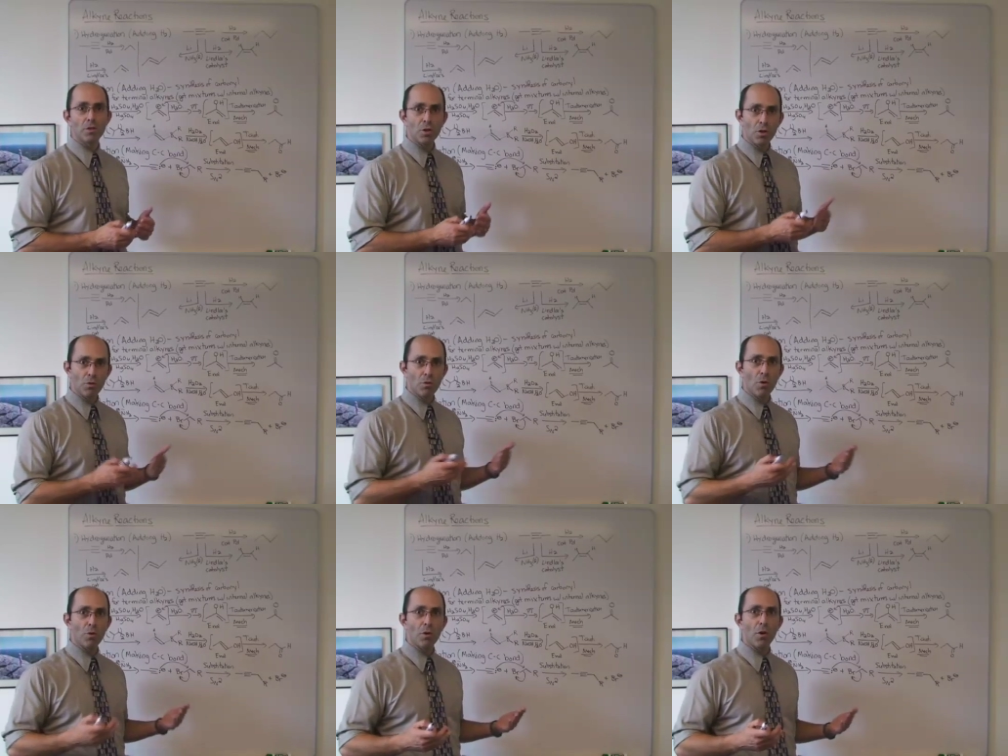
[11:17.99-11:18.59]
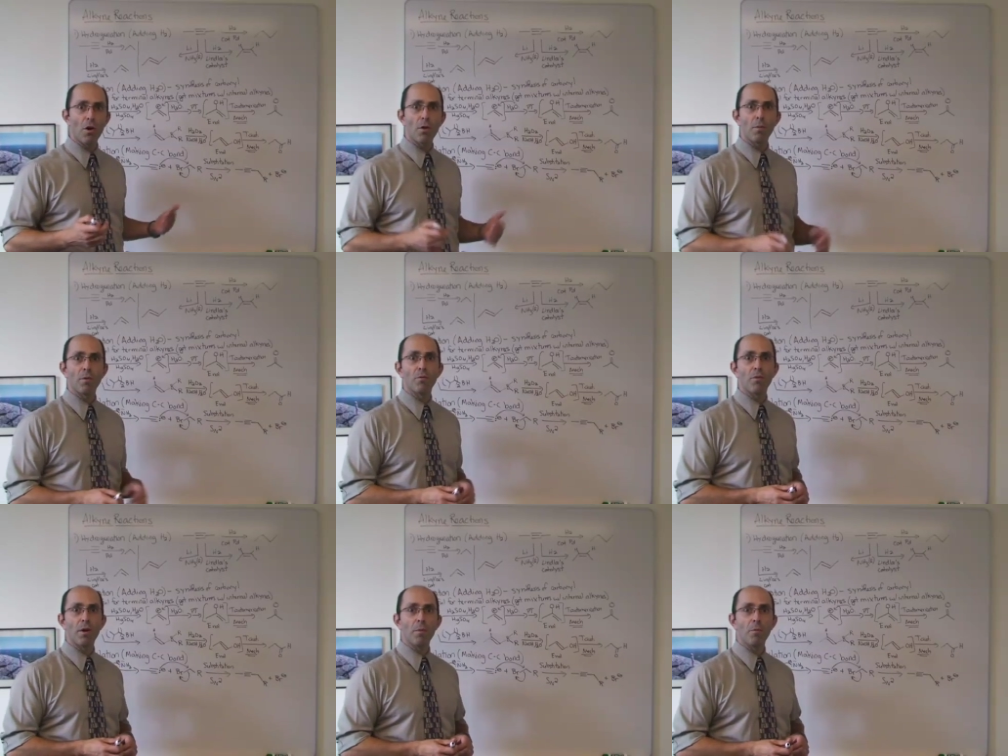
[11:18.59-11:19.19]
to grow the carbon
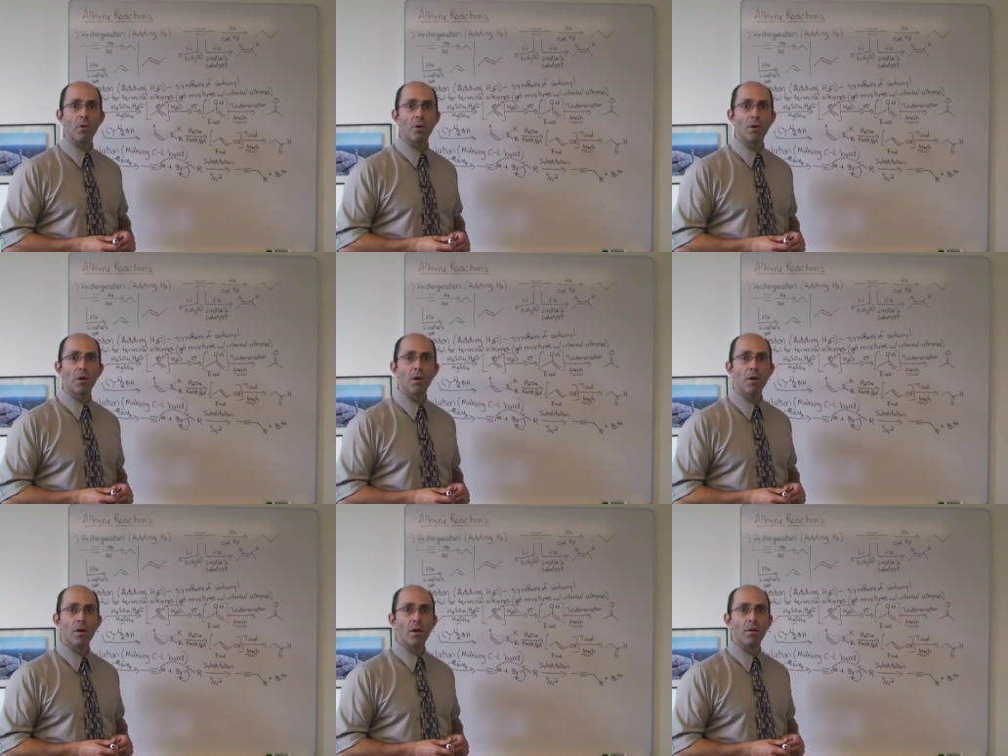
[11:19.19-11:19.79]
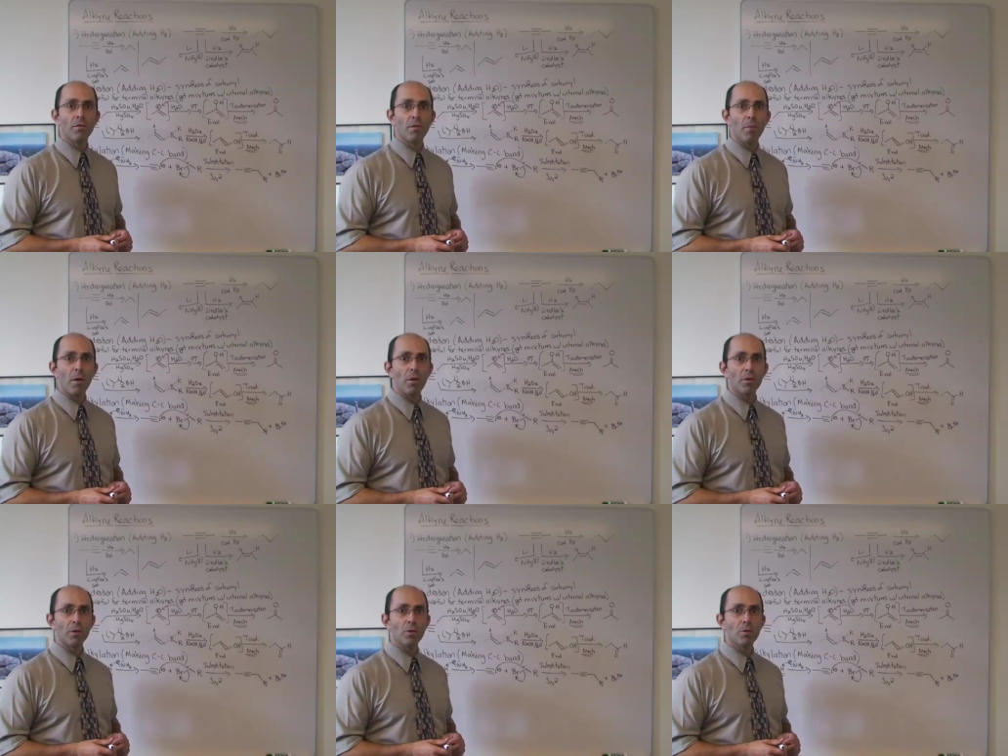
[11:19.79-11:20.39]
framework of the
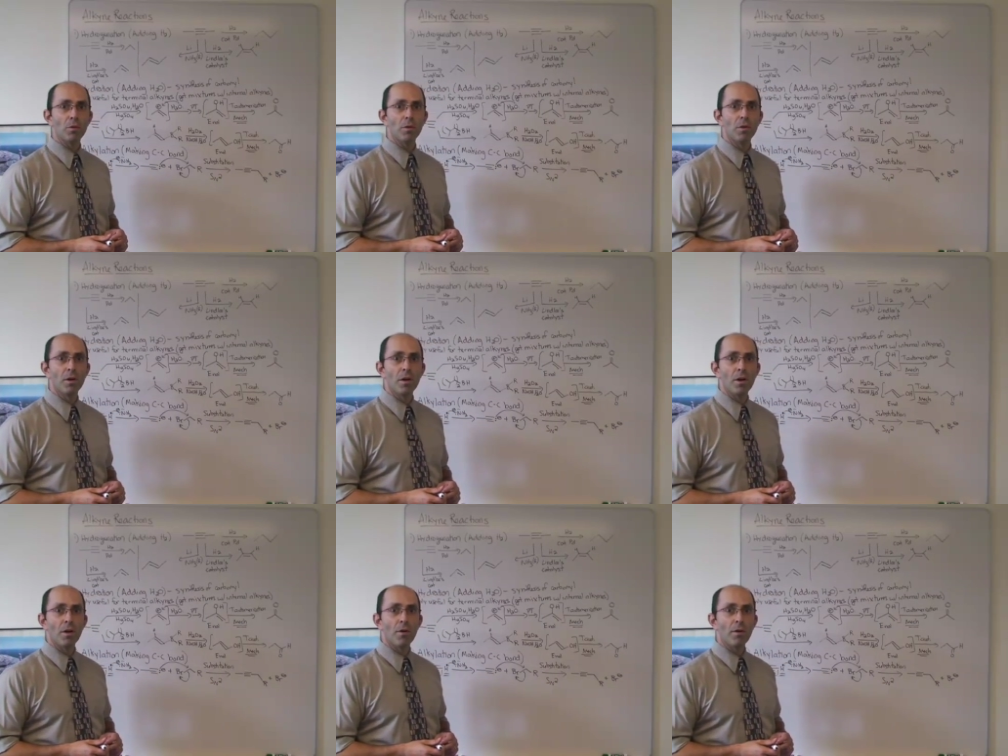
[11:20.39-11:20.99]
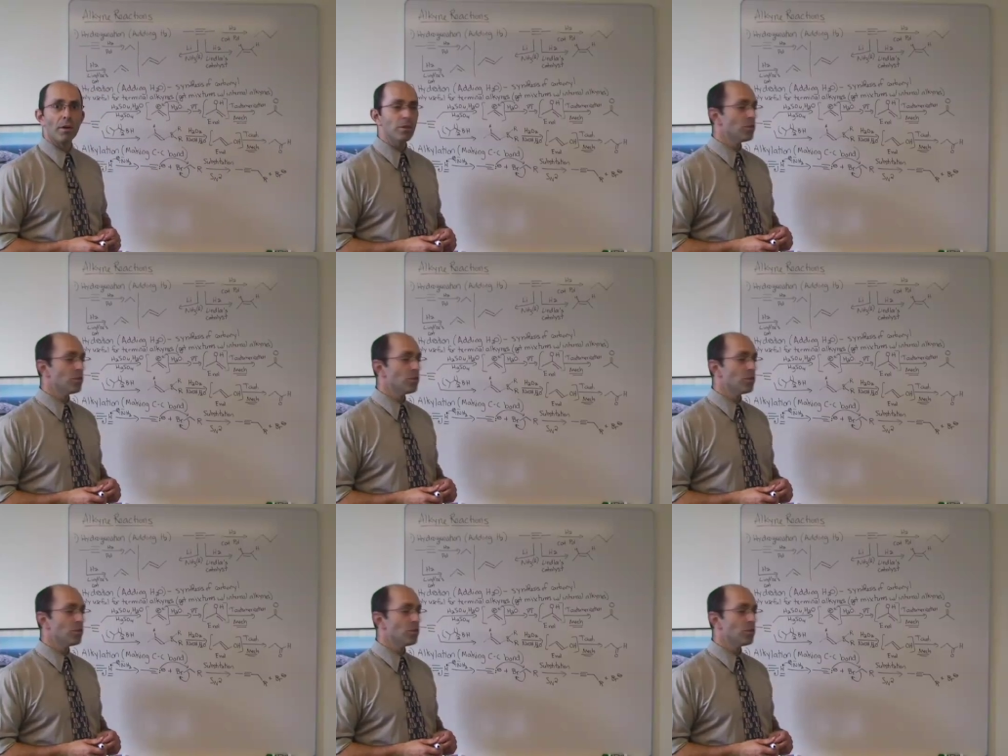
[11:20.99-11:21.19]
molecule, all right?